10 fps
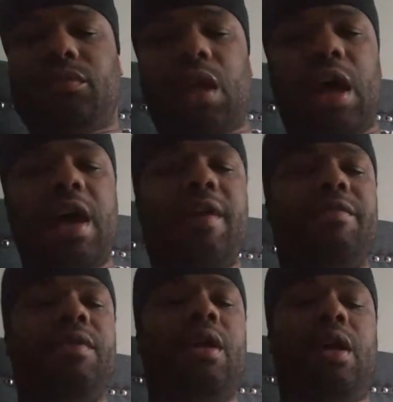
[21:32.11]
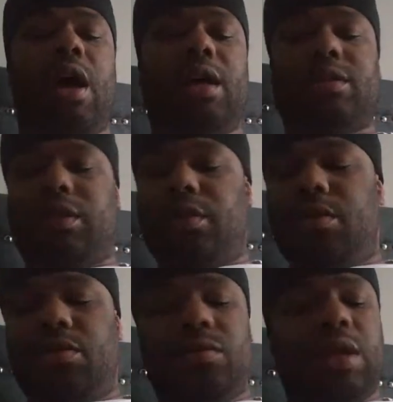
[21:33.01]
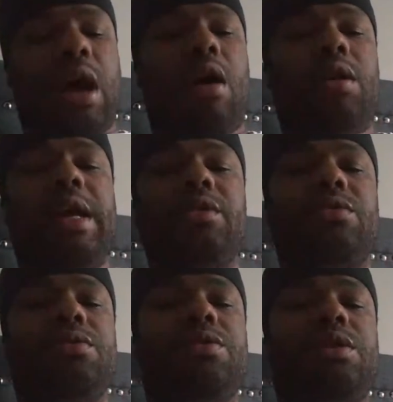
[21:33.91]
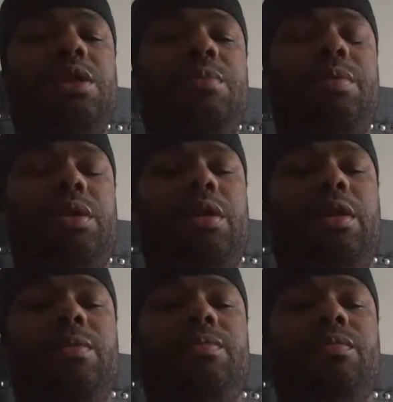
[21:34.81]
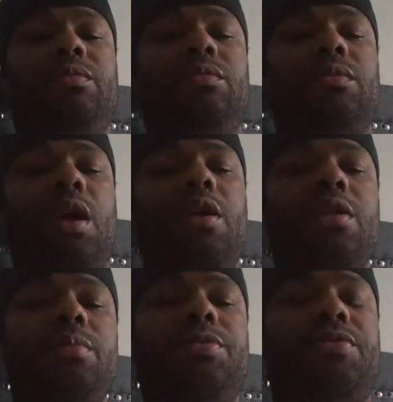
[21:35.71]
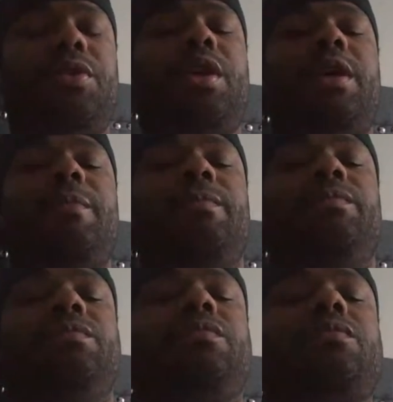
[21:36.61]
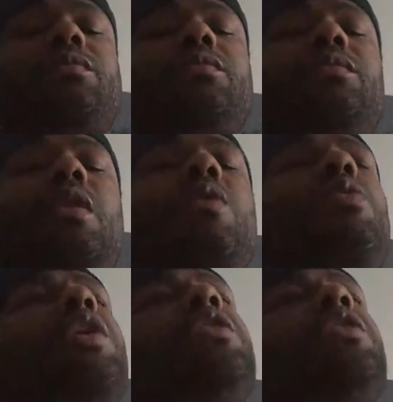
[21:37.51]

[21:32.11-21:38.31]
I have I sell all natural sleep herbs for that. One of